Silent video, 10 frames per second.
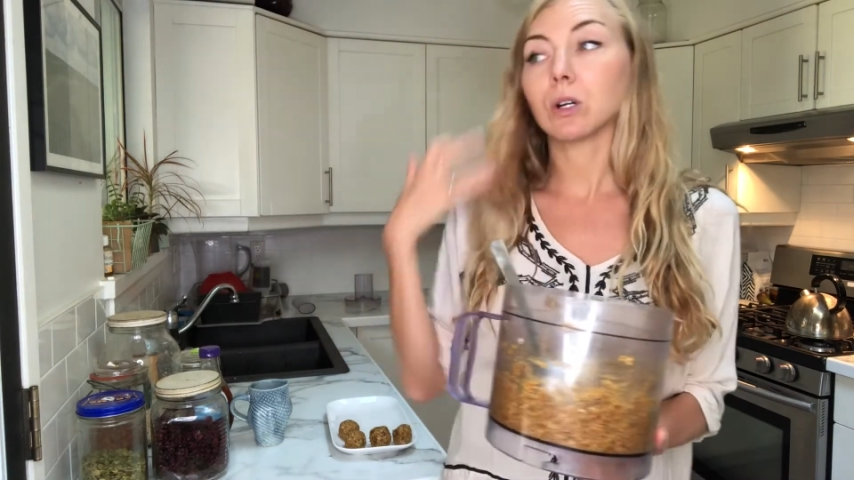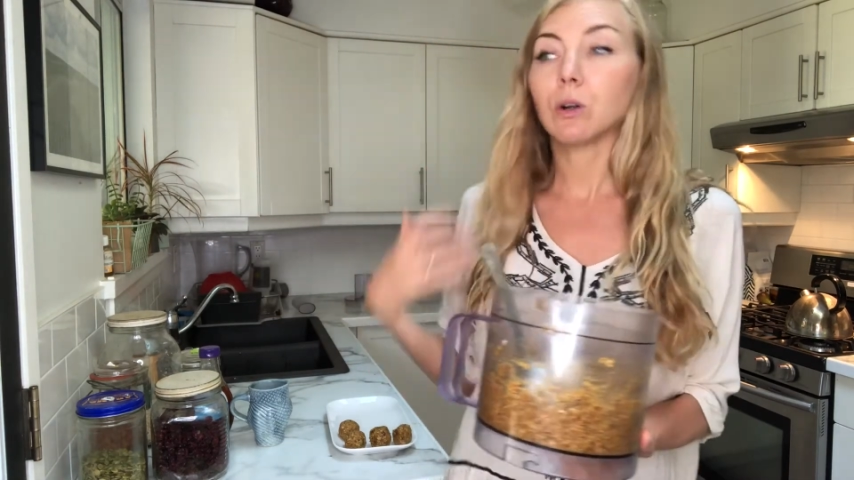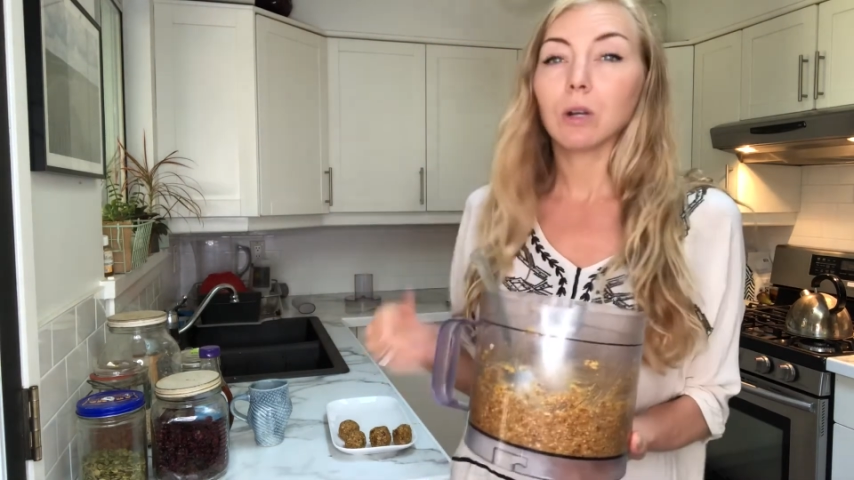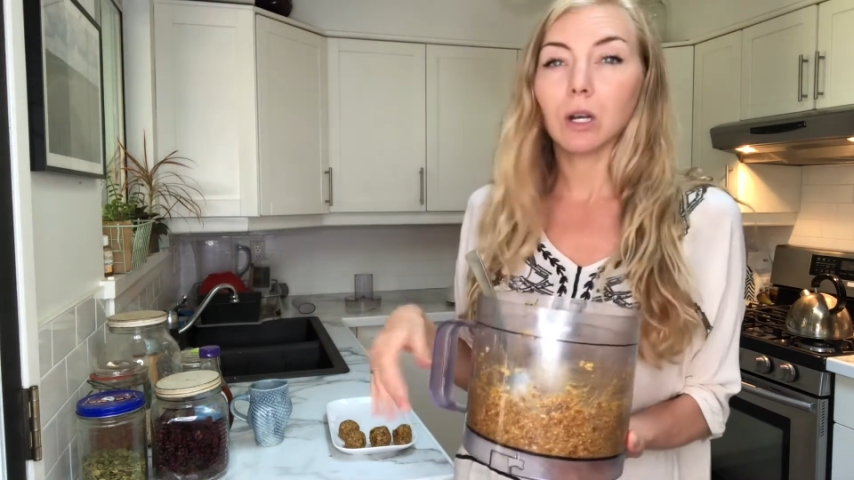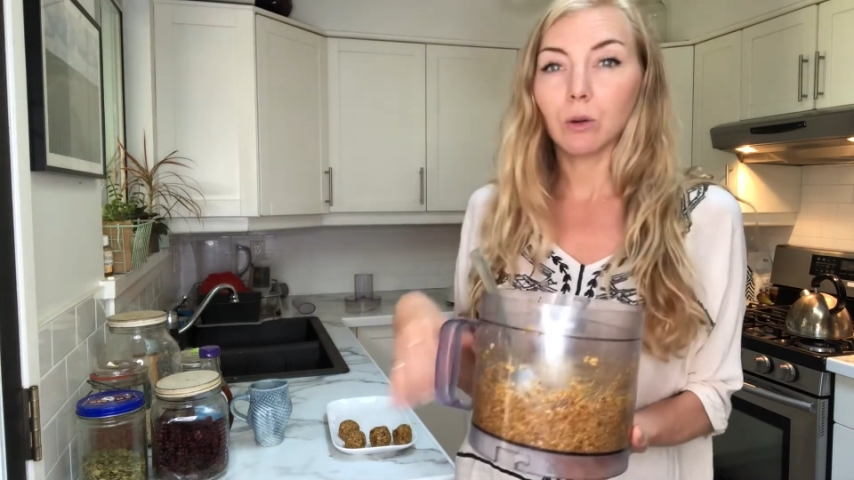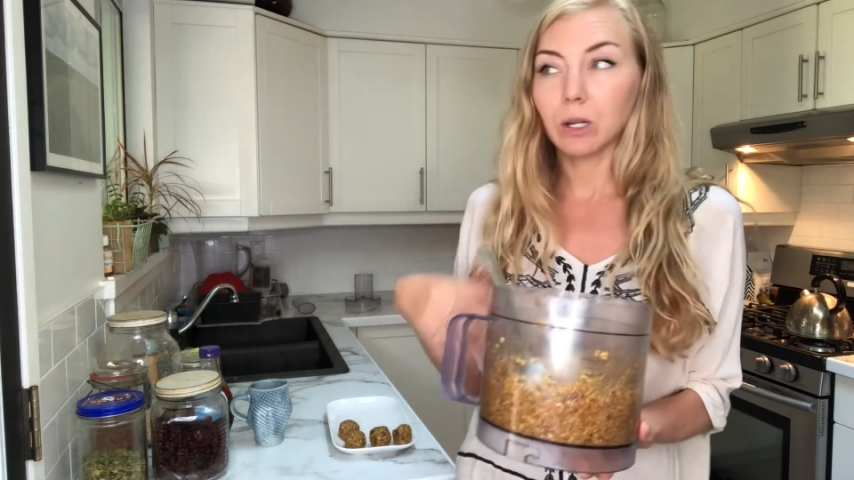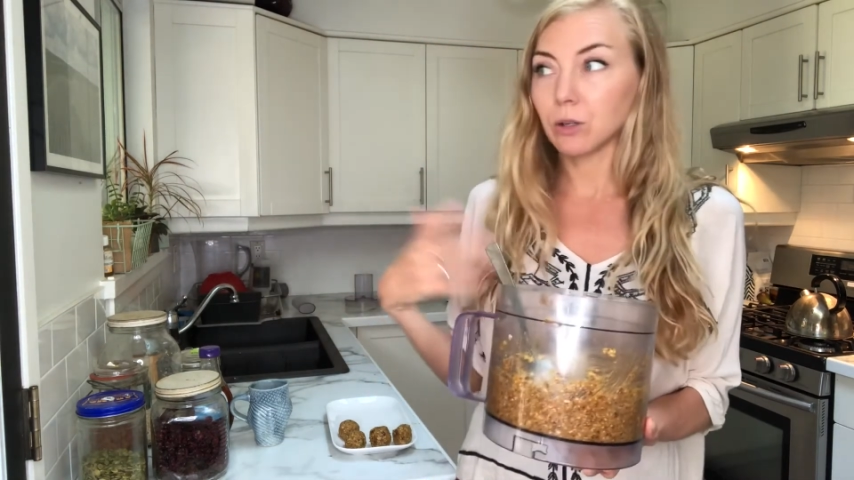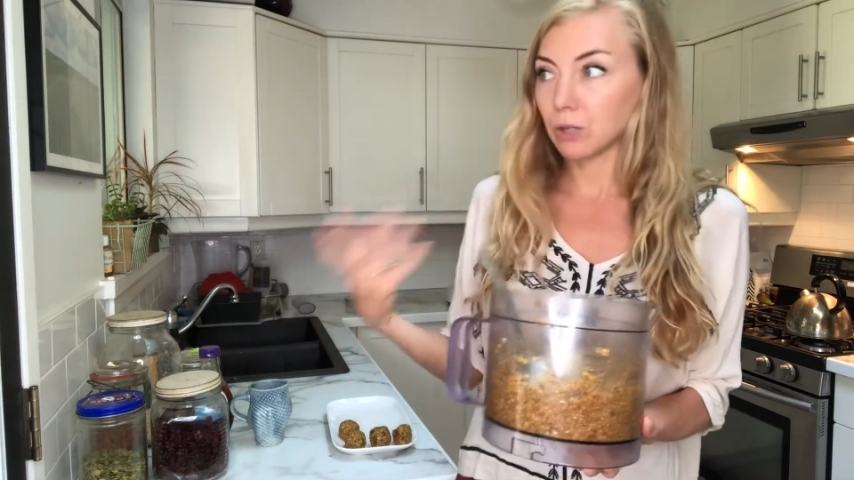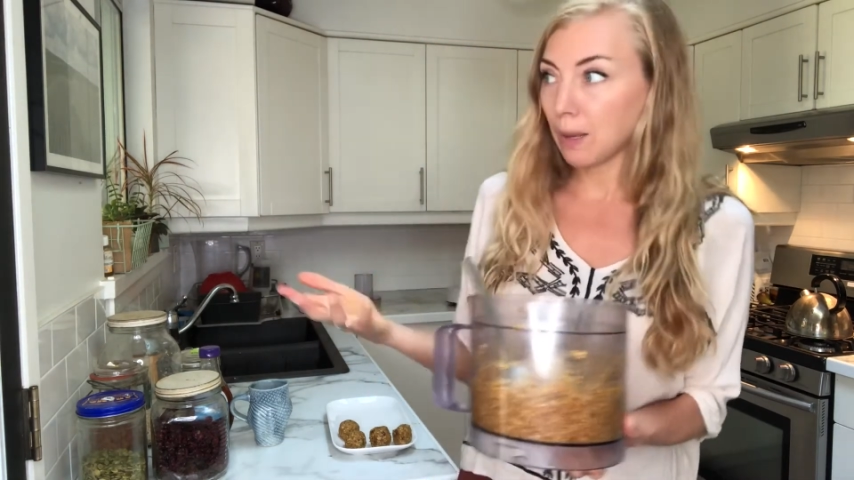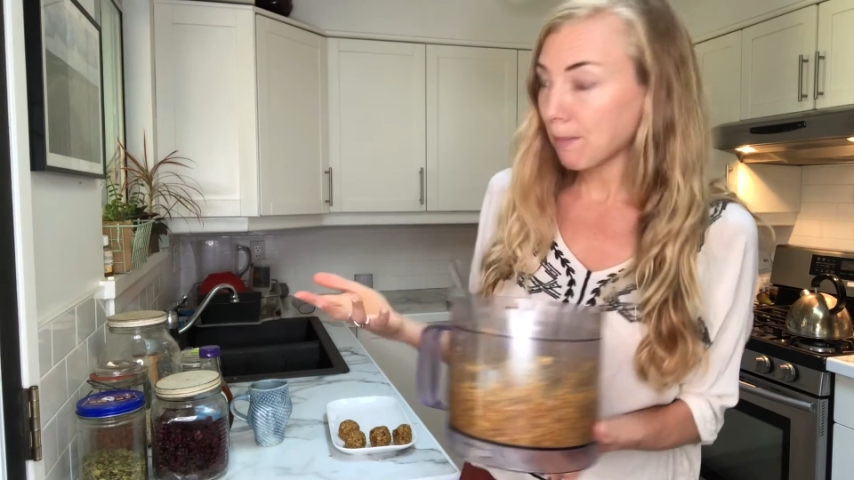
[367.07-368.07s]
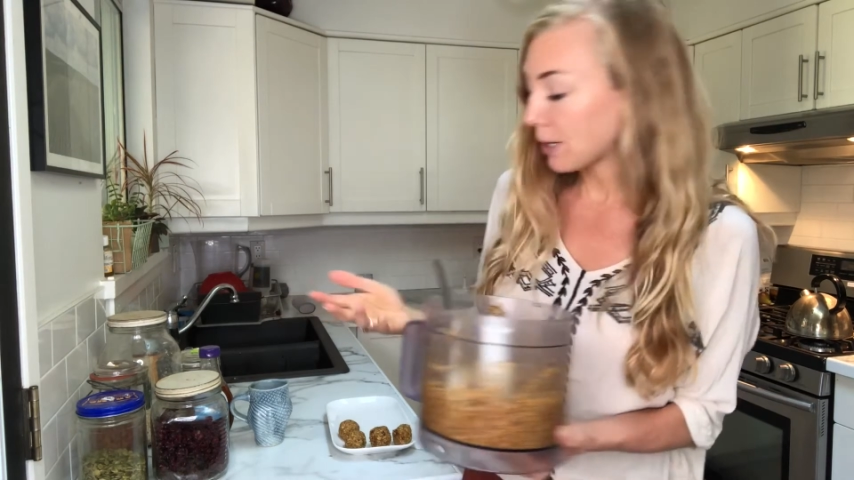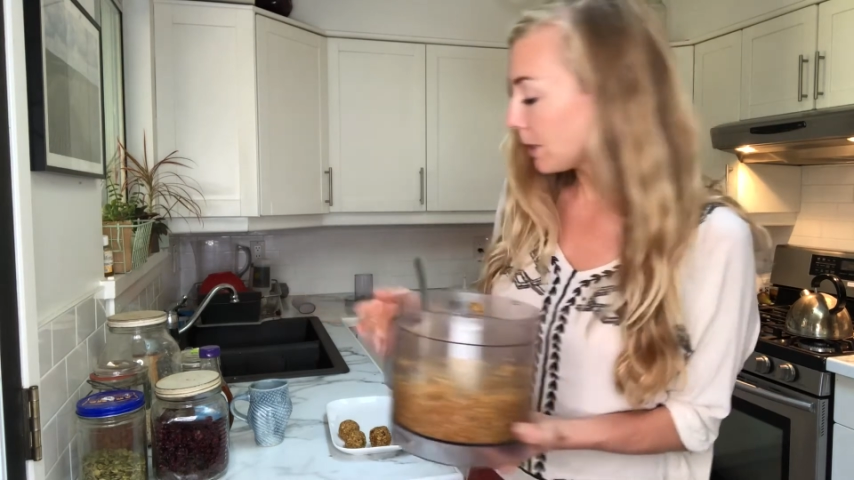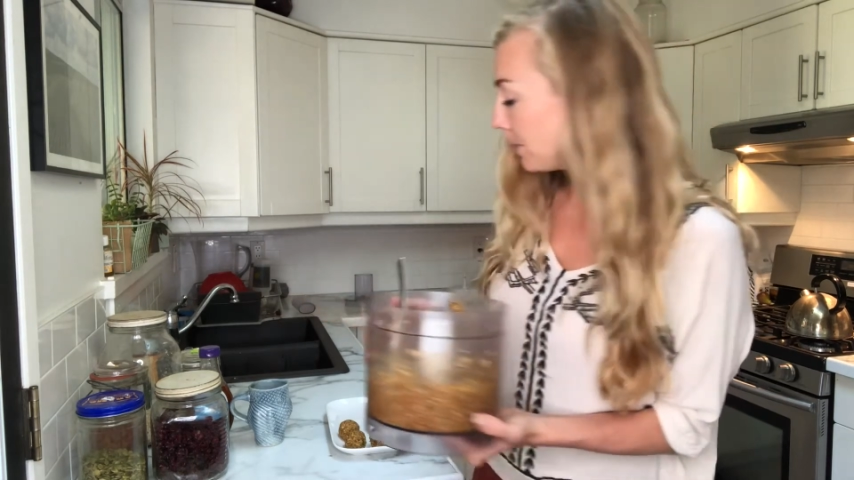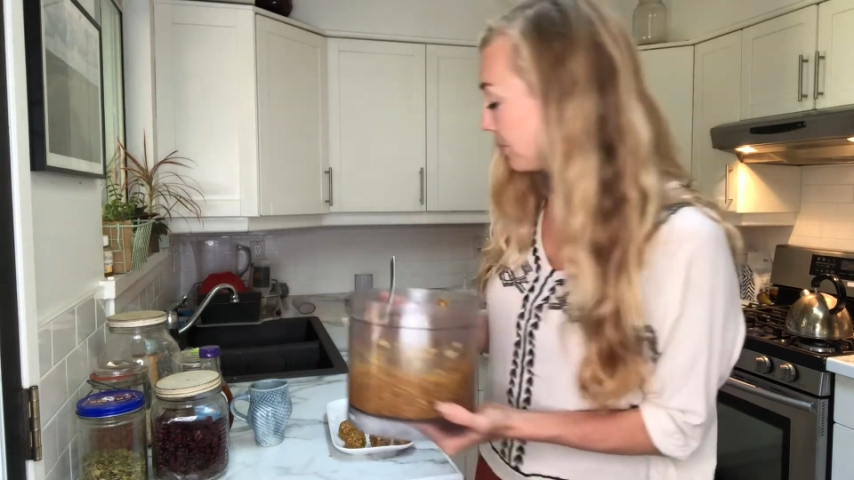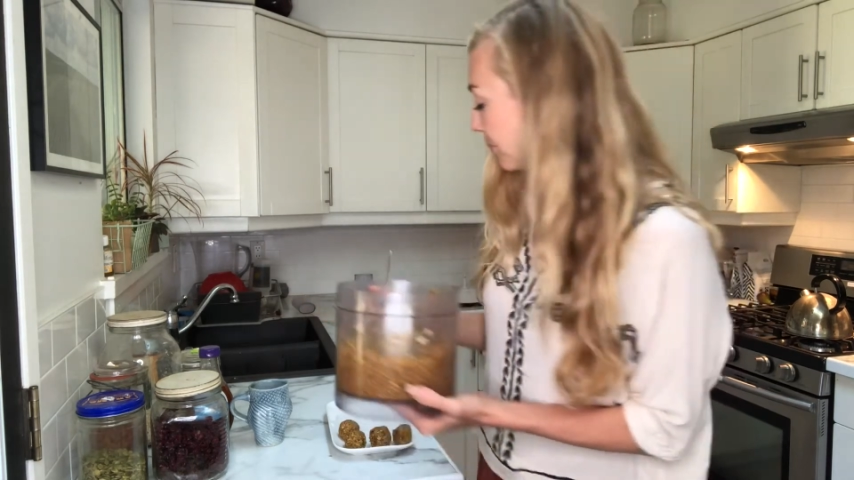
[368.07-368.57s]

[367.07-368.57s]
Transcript: coconut oil or nut butter.